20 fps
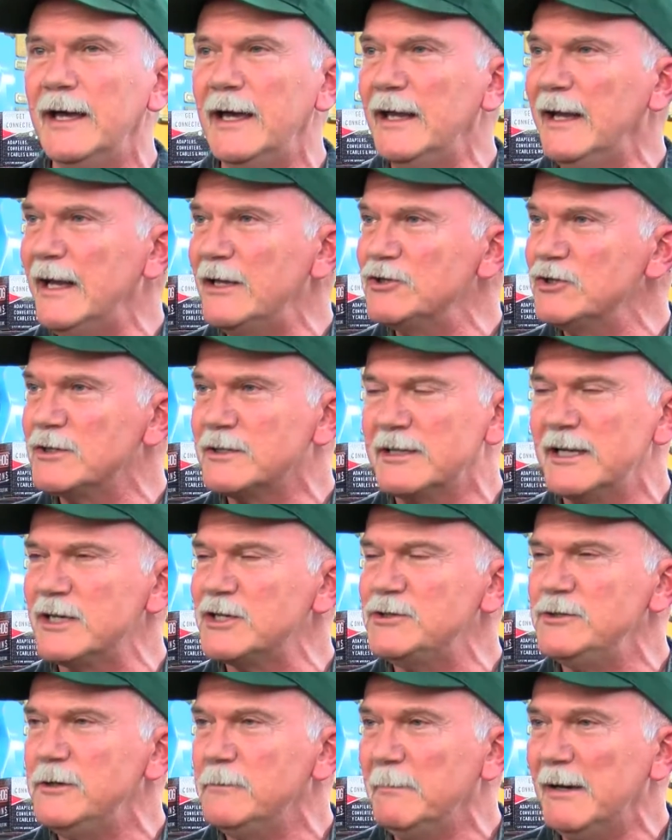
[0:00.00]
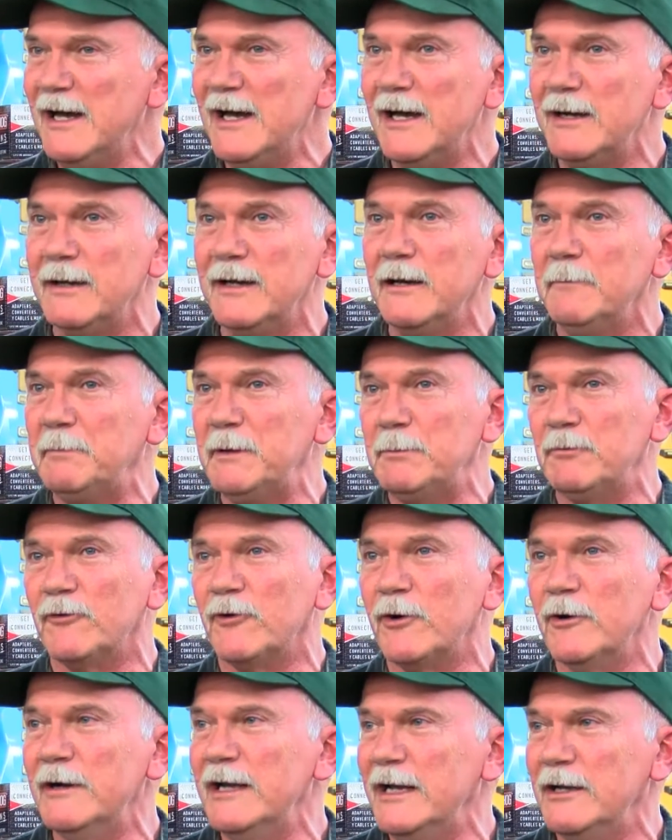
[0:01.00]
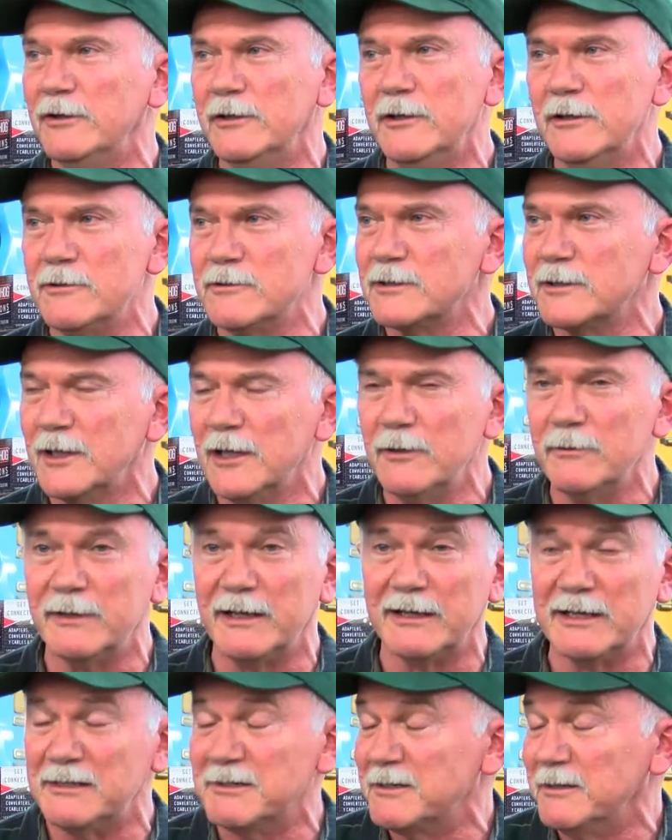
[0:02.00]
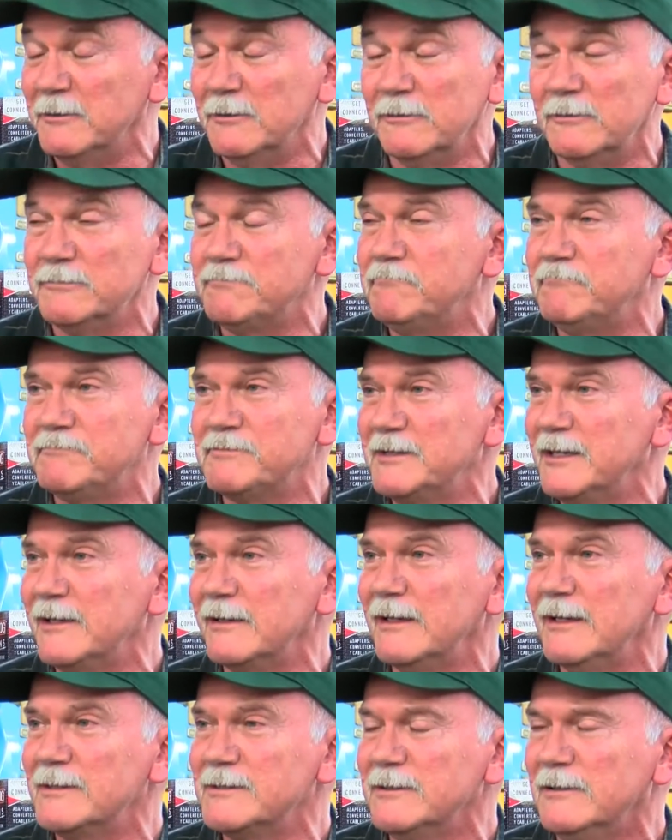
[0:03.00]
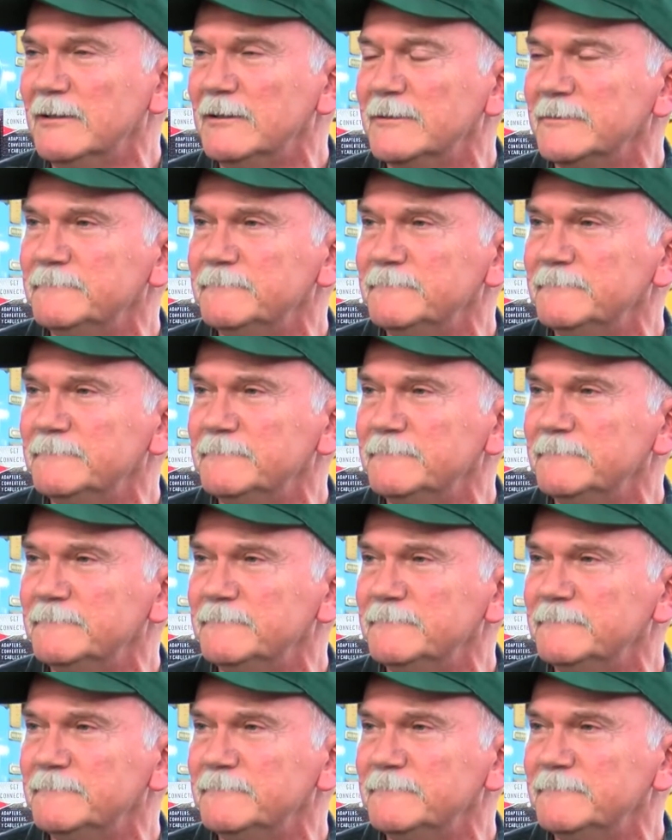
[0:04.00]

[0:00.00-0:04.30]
And that just sticks in your mind. And now people heard that years ago and they can still sing that song.